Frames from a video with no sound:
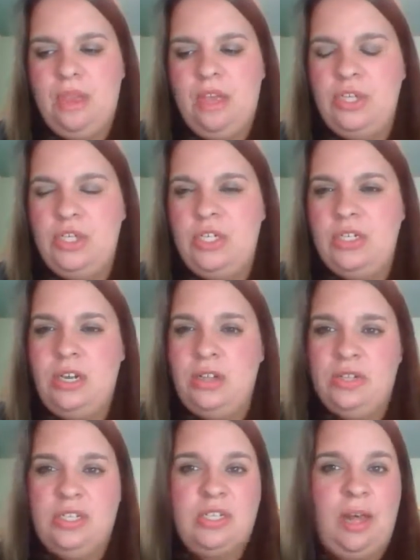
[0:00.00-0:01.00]
it's just
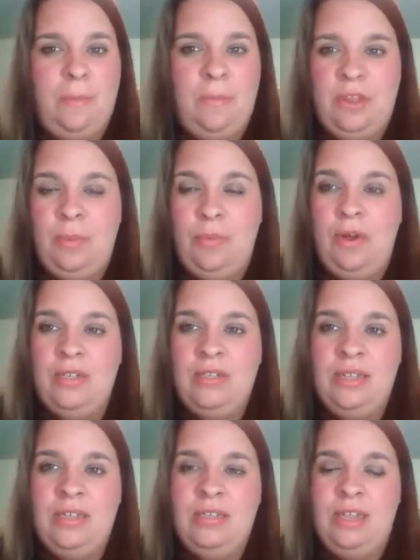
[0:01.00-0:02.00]
another step in the
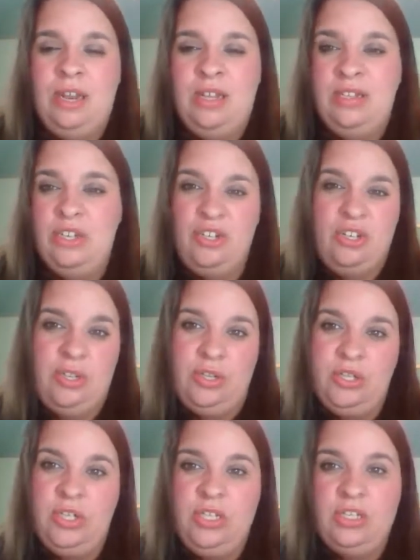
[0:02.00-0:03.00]
process, and it's just
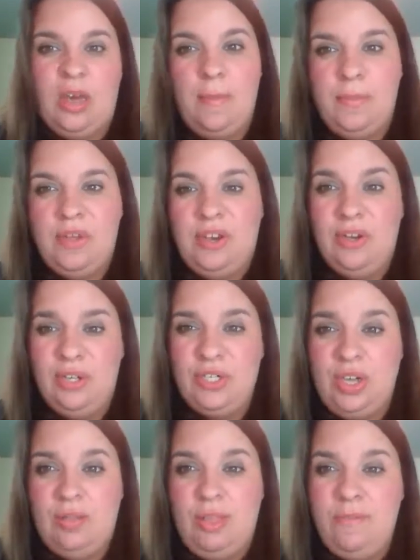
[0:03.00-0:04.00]
another step in your
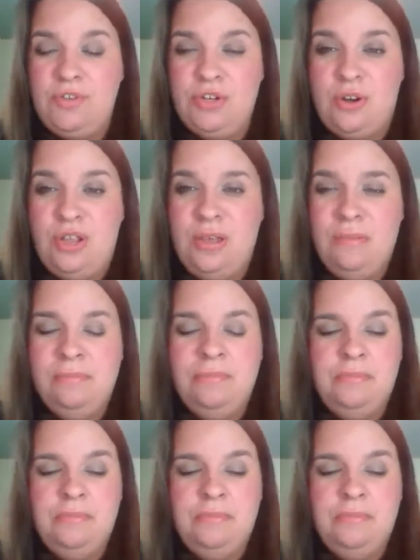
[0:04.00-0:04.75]
child life journey.